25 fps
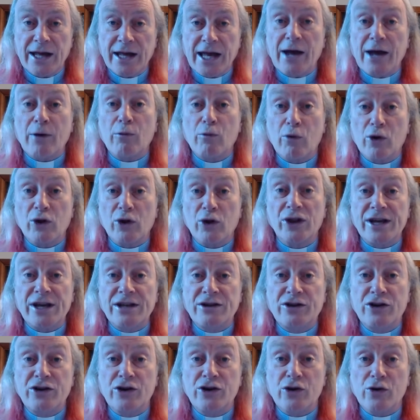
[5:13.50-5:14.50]
It will
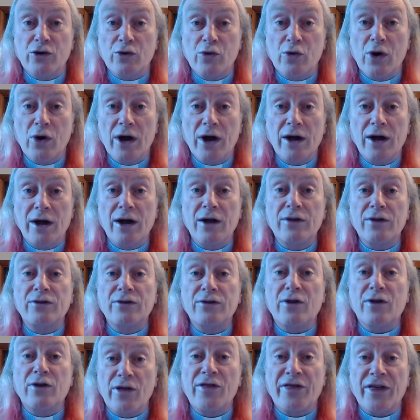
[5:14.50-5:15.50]
lead you
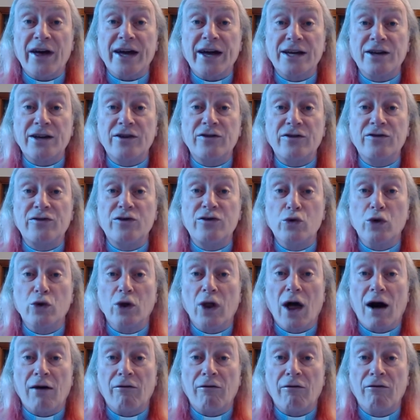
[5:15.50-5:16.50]
to the things you
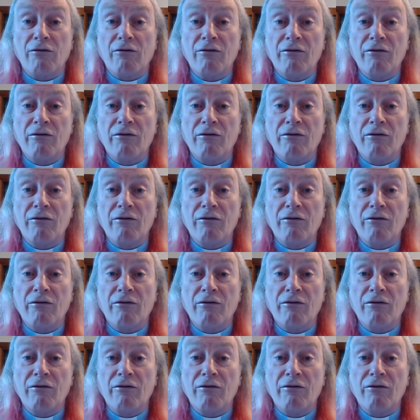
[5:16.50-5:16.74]
love."